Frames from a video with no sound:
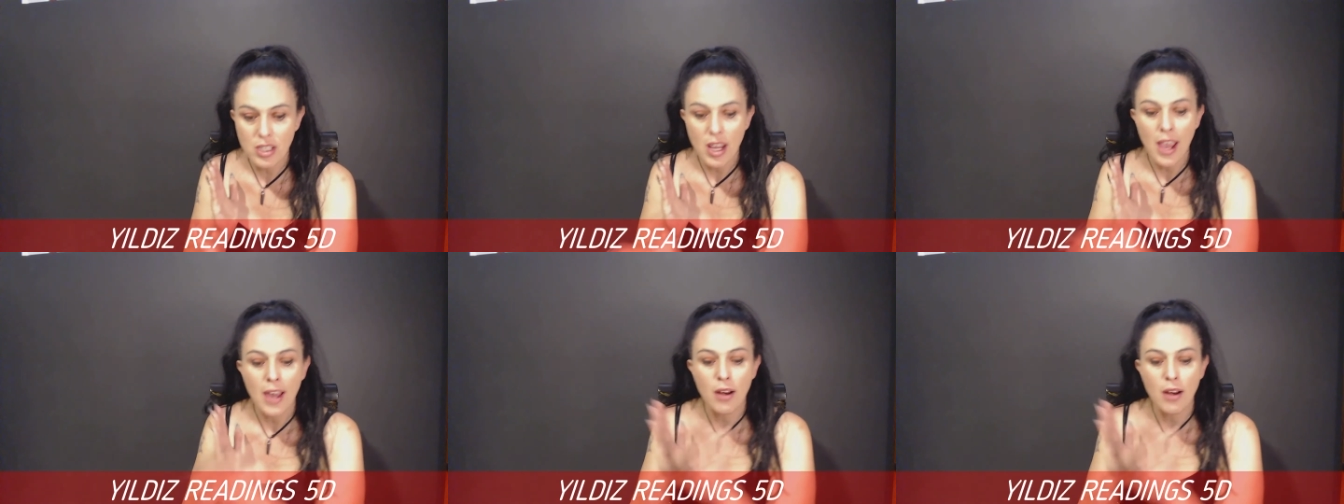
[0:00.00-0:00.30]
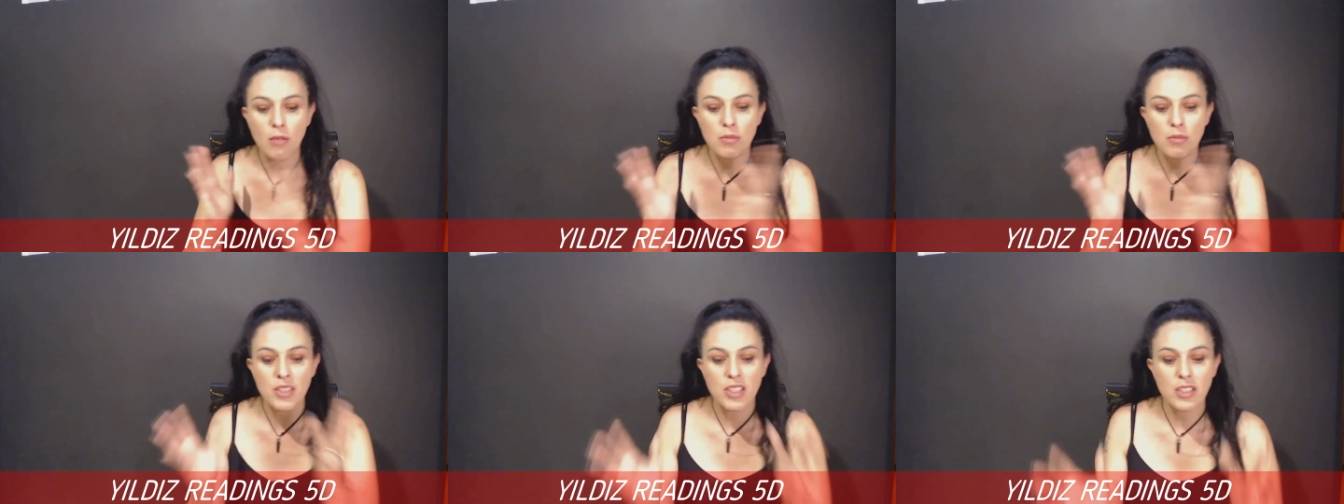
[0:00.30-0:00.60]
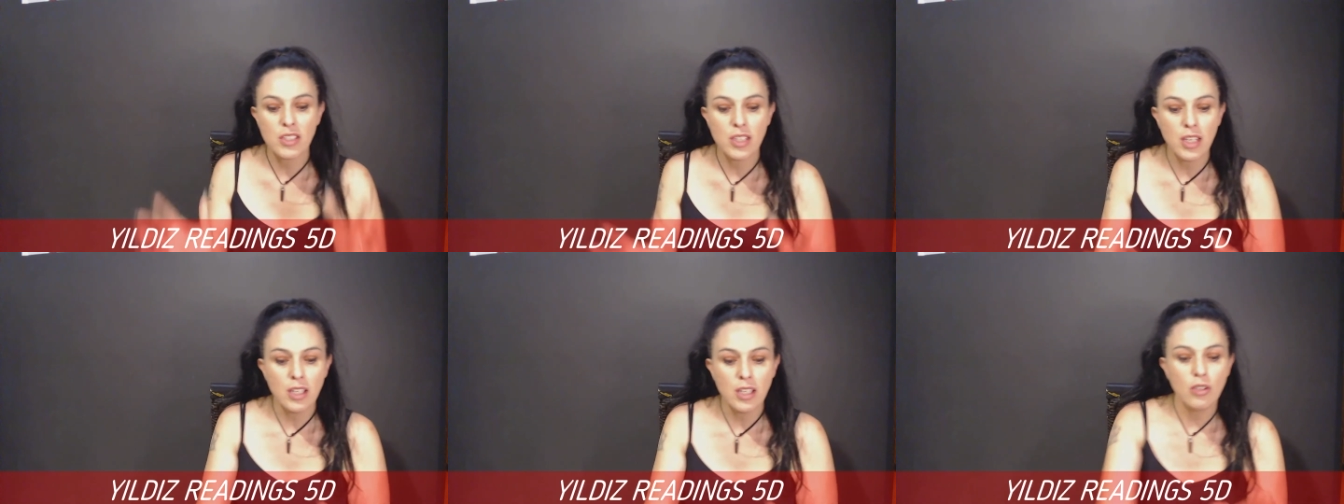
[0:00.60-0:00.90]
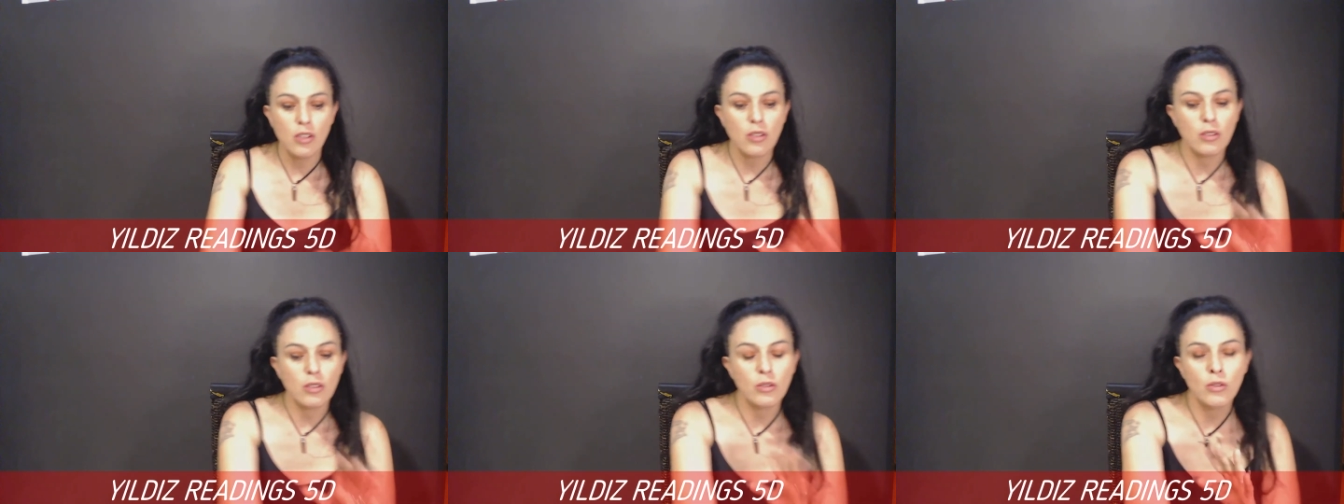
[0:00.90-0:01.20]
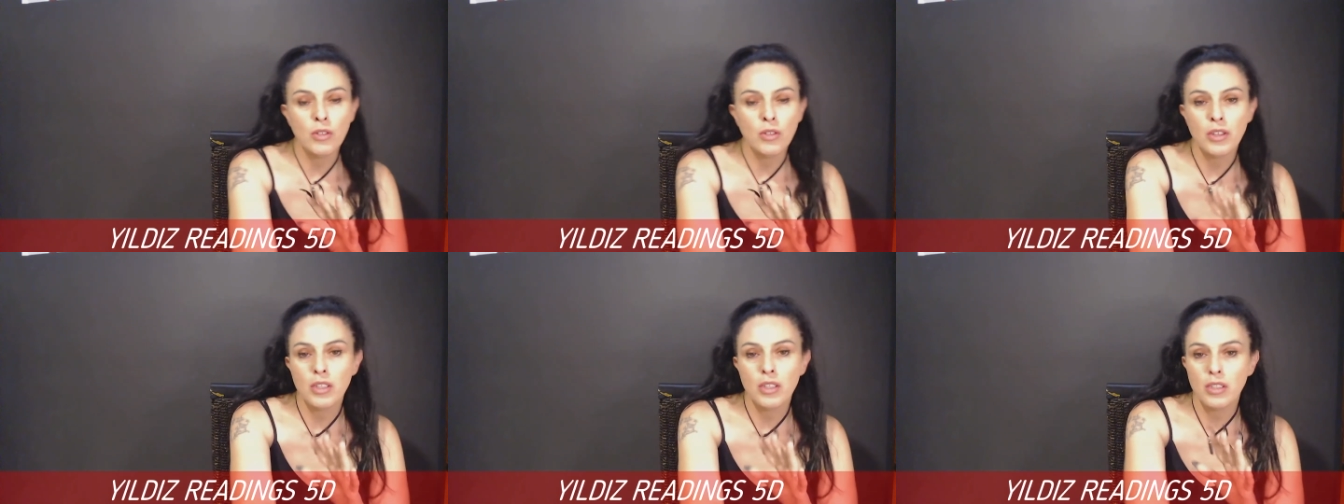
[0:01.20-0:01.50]
and I'm seeing you look
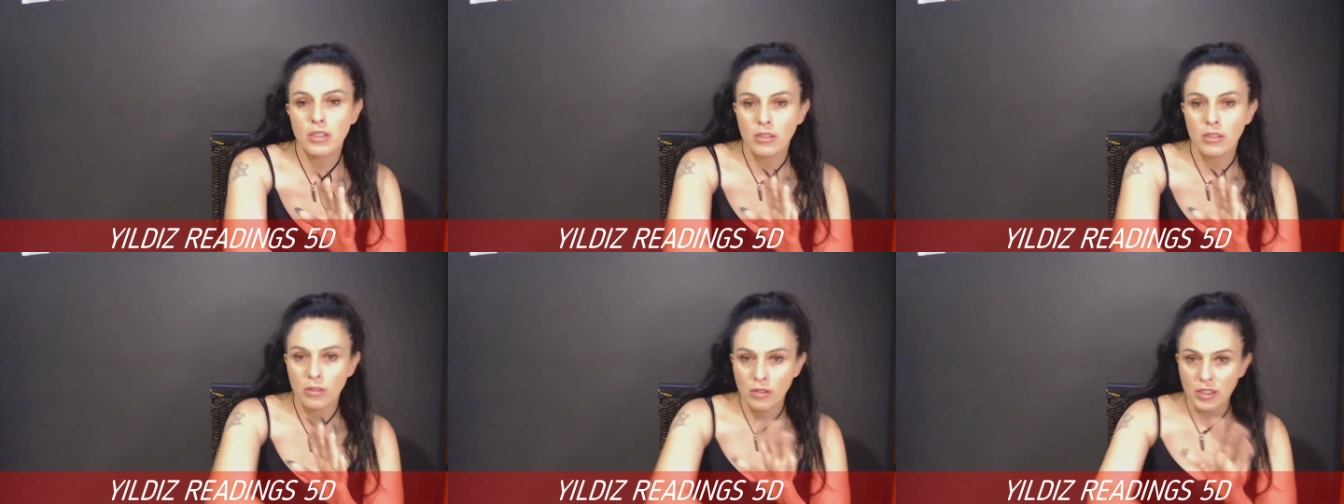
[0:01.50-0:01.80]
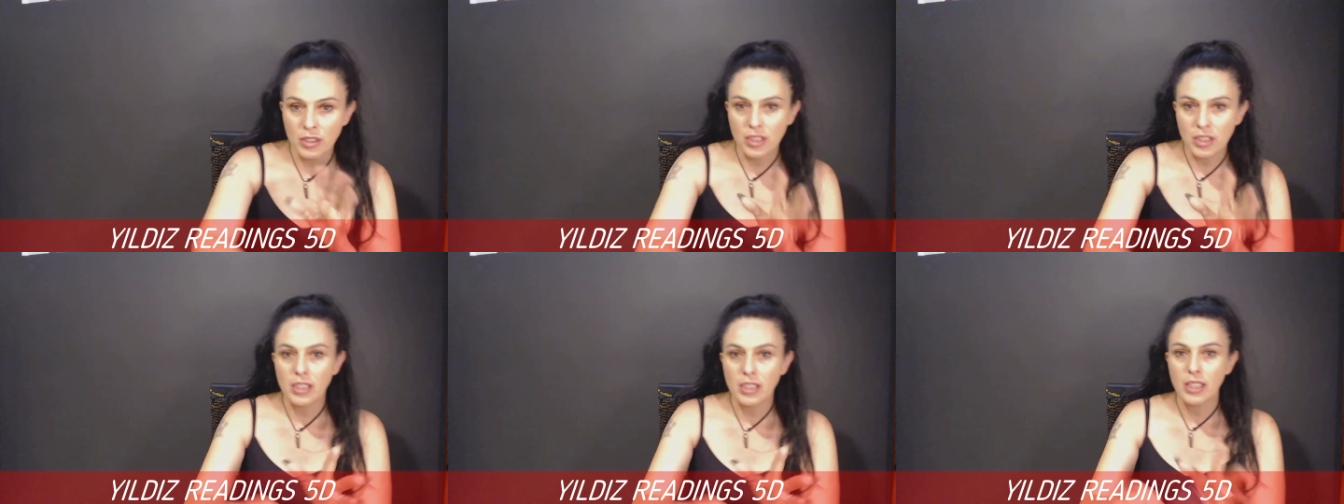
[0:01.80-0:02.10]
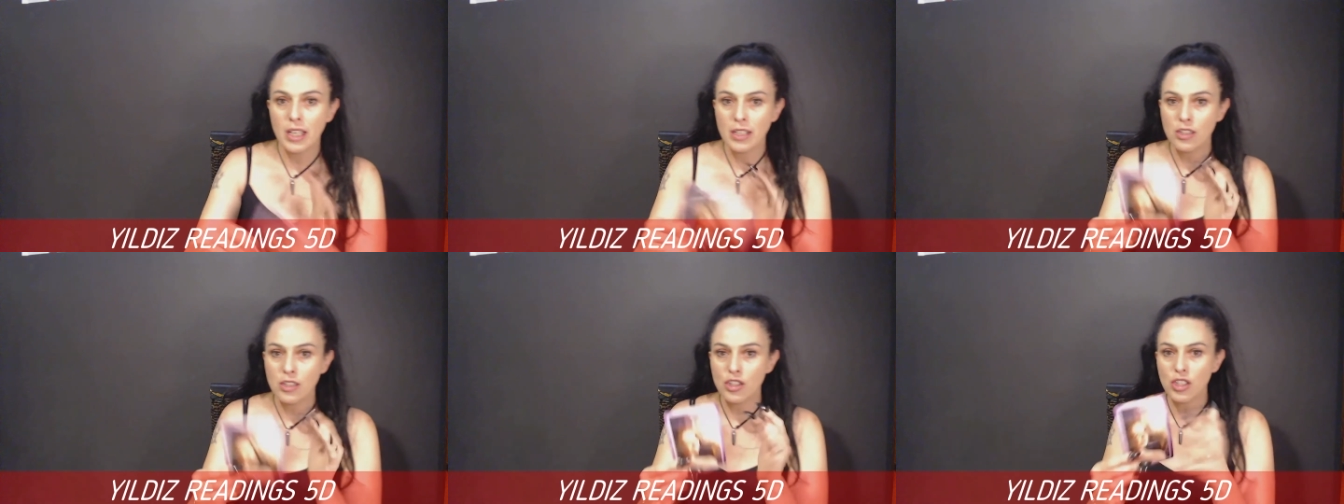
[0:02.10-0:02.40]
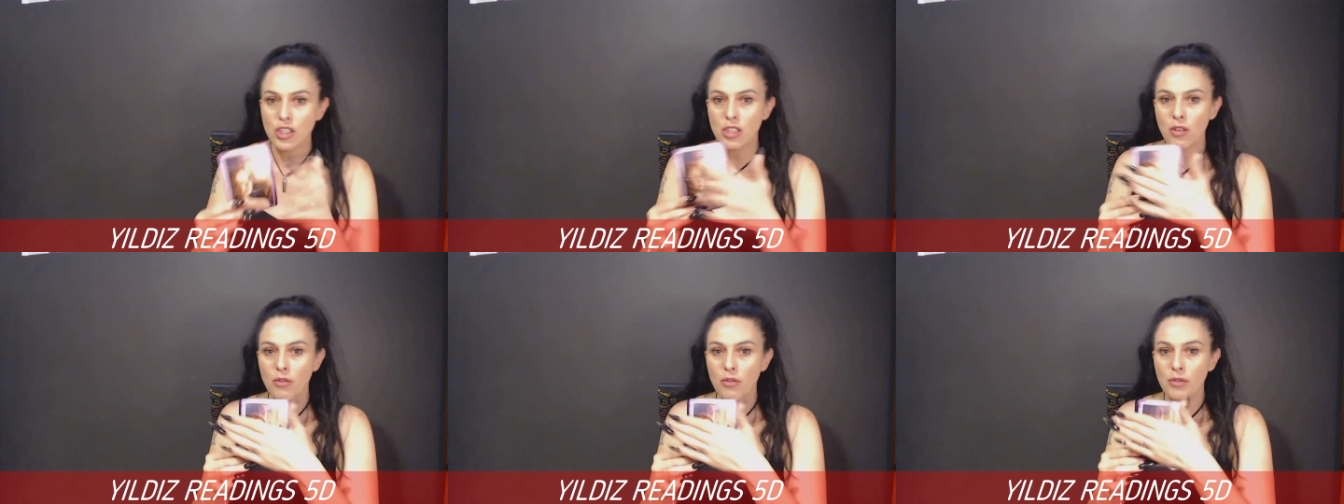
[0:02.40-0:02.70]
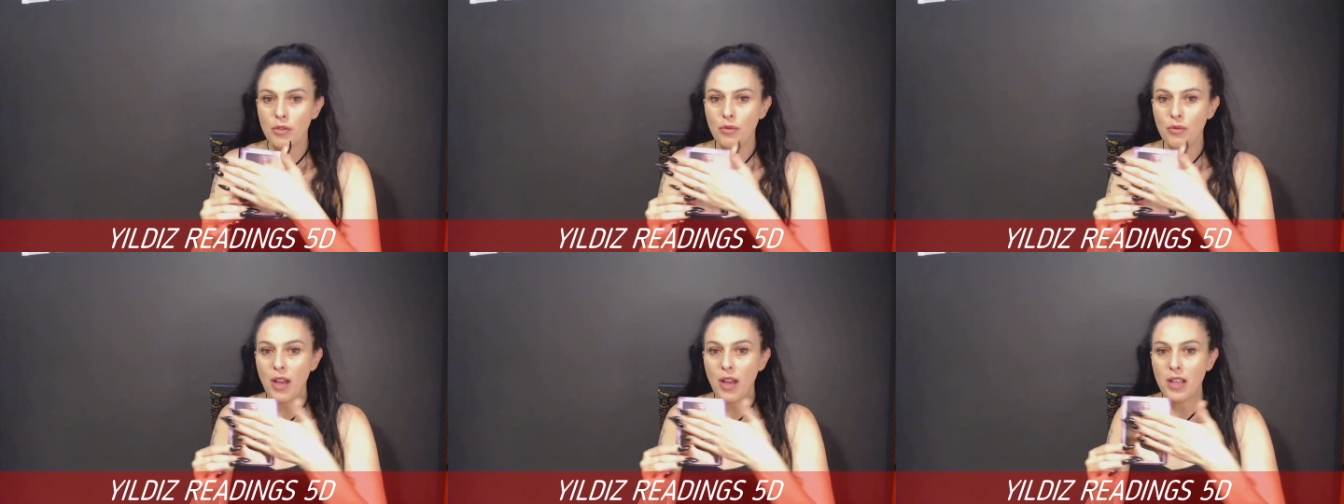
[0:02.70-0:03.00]
at the look at the energy of the
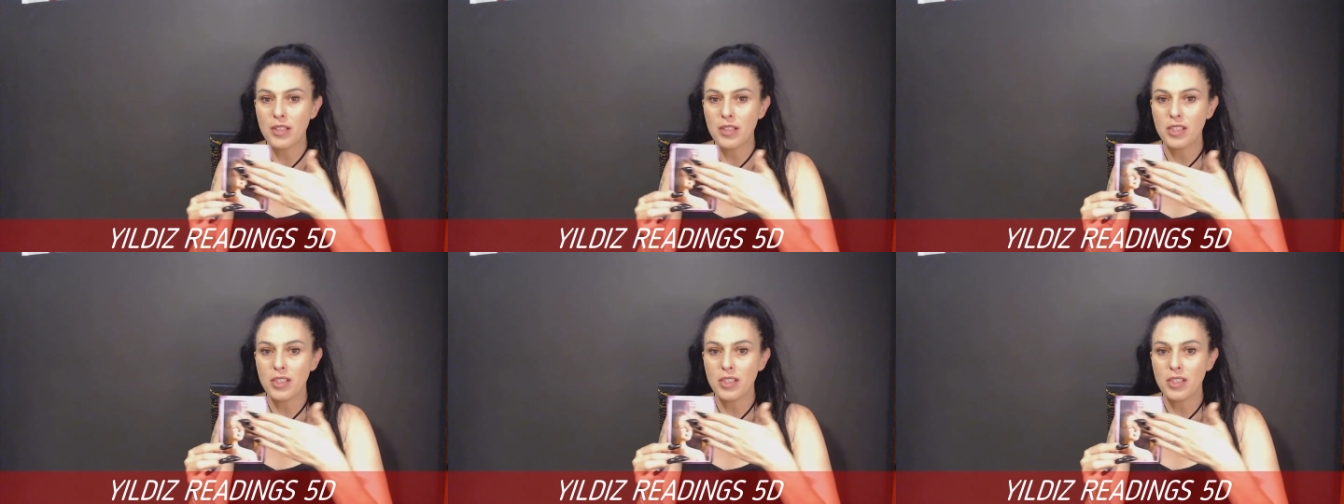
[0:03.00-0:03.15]
face.